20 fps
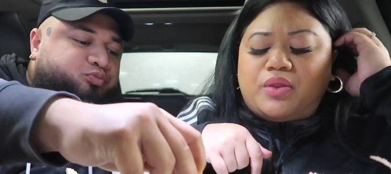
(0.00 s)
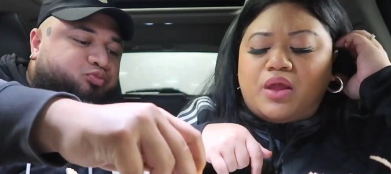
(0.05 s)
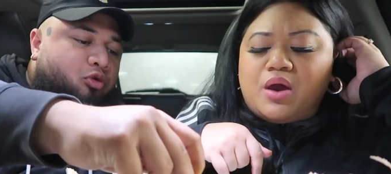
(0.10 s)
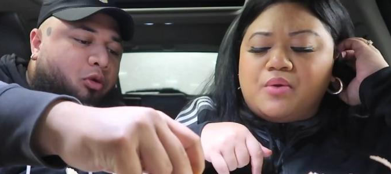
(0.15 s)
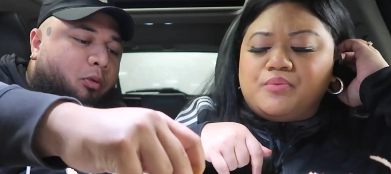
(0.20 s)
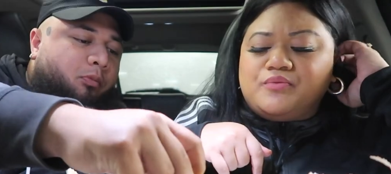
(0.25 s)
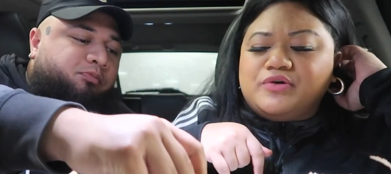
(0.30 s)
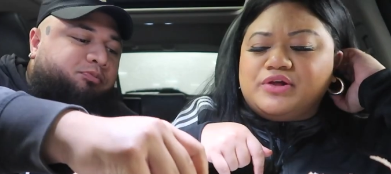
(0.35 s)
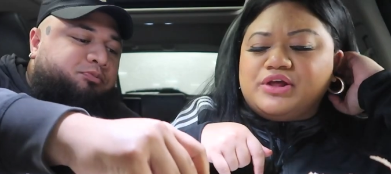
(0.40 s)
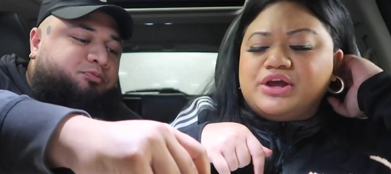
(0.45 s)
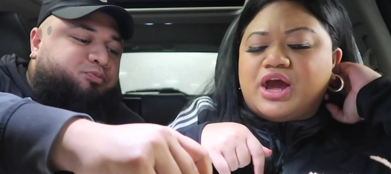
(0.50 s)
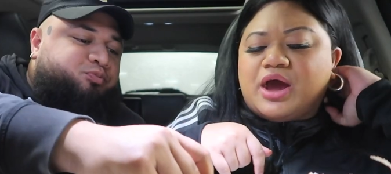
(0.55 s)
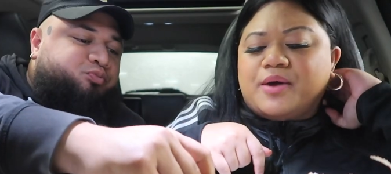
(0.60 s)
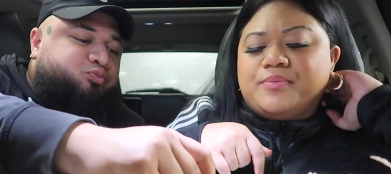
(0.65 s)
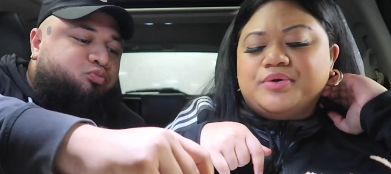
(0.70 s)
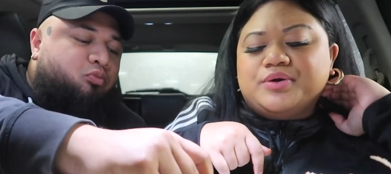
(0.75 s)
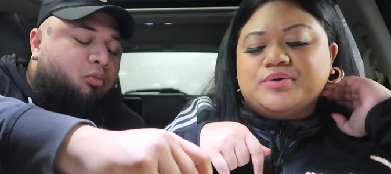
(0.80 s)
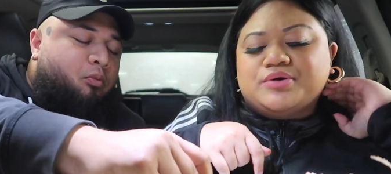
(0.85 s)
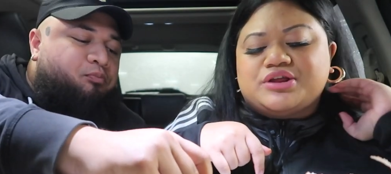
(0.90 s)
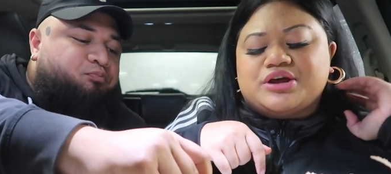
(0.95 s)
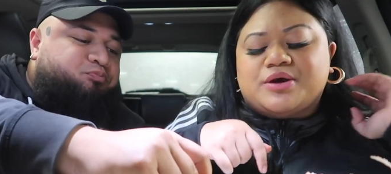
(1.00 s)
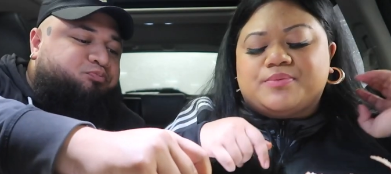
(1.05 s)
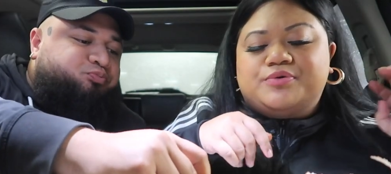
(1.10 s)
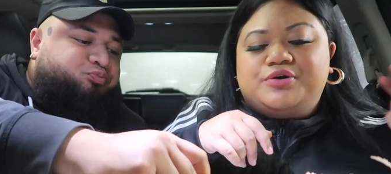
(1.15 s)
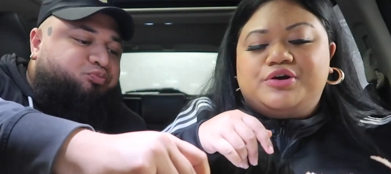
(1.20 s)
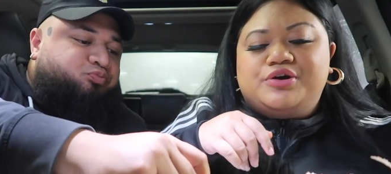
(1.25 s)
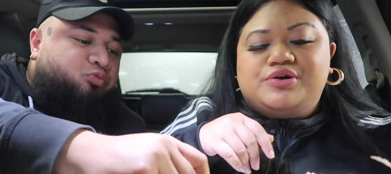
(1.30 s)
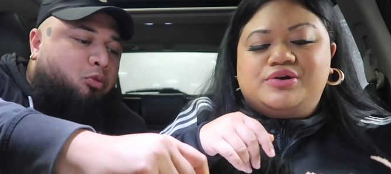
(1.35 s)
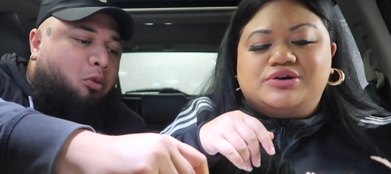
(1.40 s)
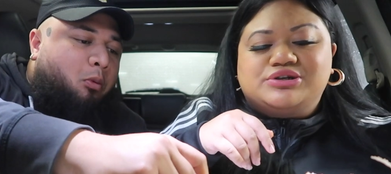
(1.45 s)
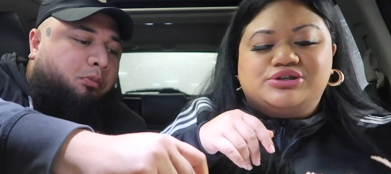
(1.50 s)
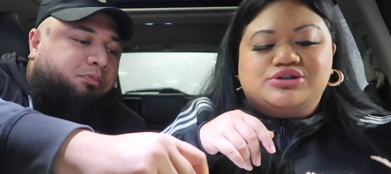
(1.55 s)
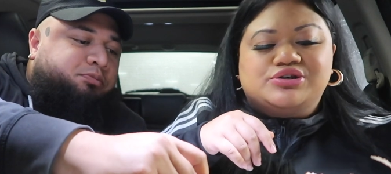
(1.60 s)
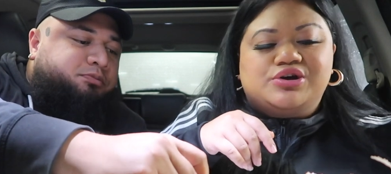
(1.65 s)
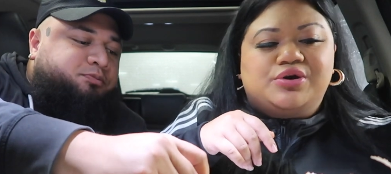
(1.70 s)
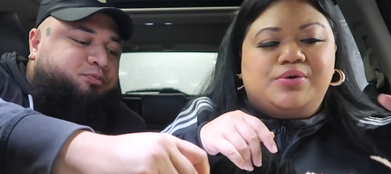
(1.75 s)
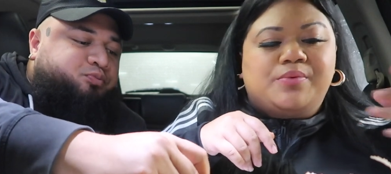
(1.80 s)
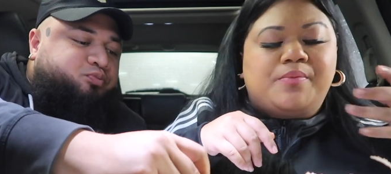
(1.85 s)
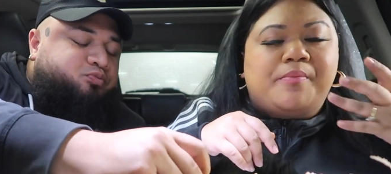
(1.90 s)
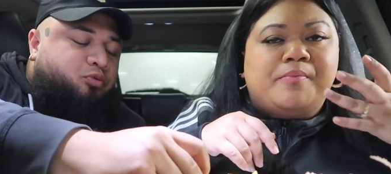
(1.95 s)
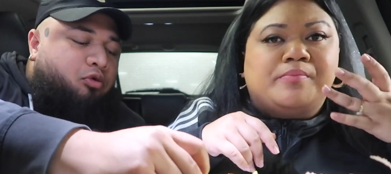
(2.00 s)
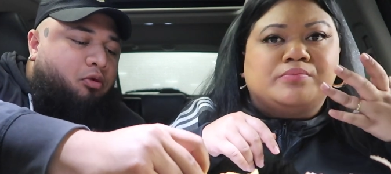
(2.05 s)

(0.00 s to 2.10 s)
Speaker 1: I'm really happy with our progress though.